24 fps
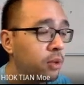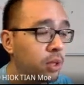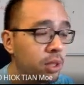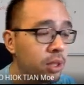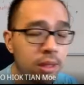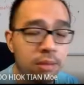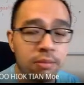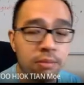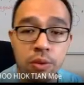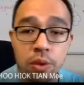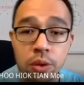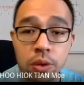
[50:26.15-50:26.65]

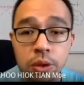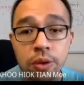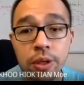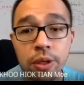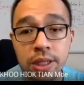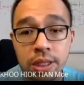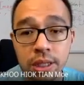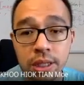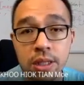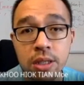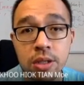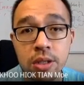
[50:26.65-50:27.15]
most
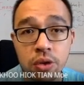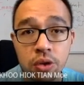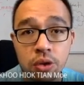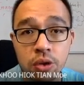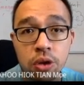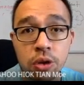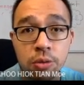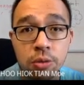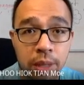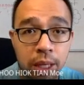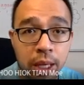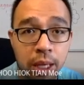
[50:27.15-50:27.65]
questions you
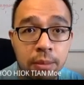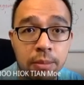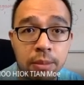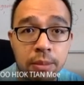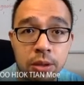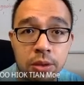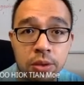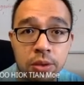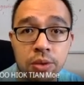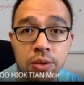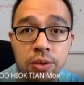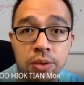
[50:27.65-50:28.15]
should be able
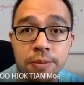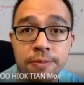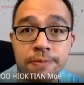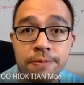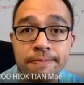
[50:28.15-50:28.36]
to do.